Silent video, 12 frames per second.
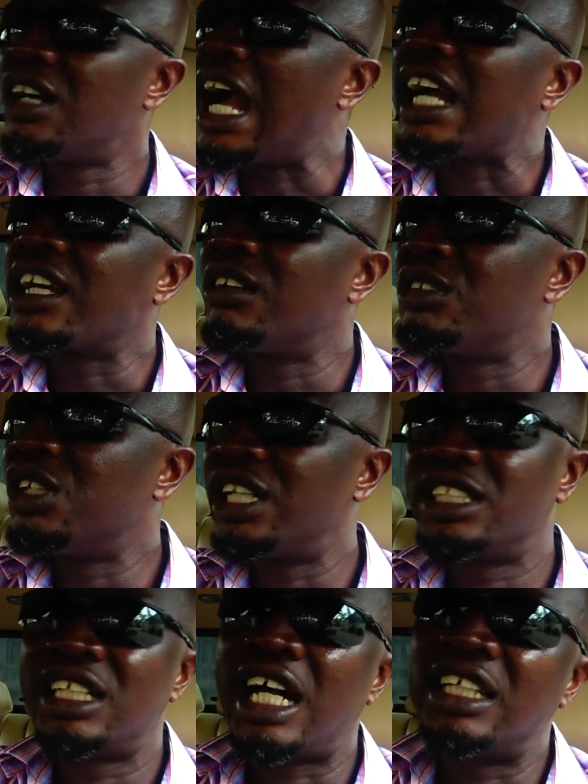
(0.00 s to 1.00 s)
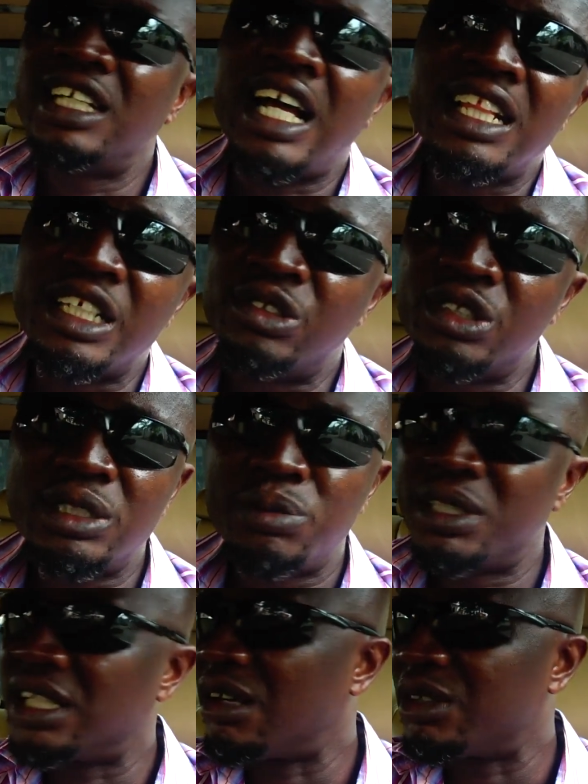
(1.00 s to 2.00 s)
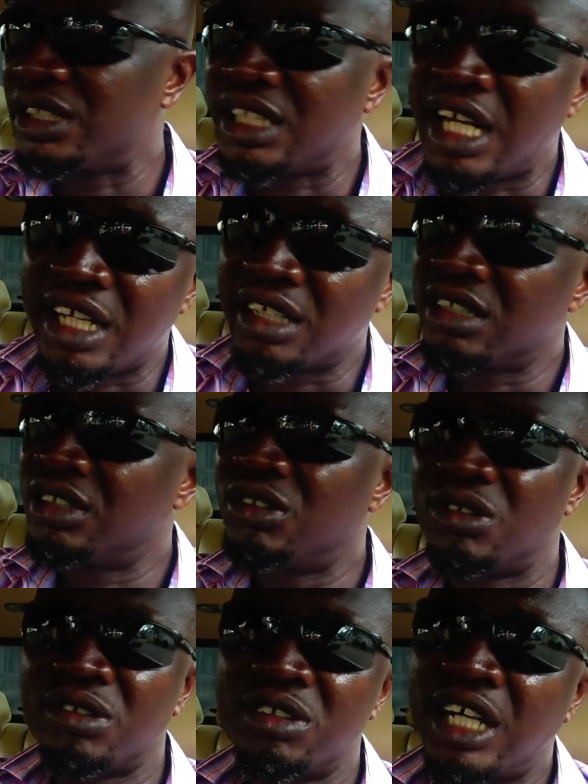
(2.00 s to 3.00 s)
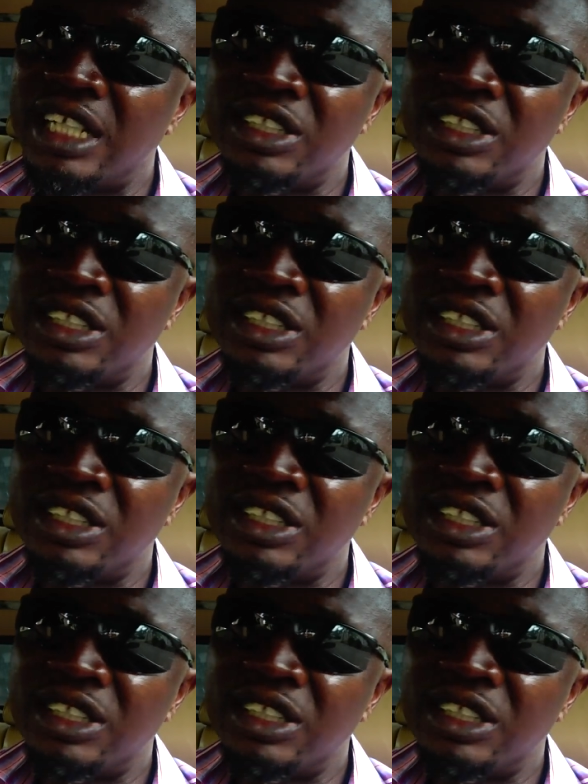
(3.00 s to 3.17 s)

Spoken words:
The other thing I did, I reduced speed. I was like, you know, I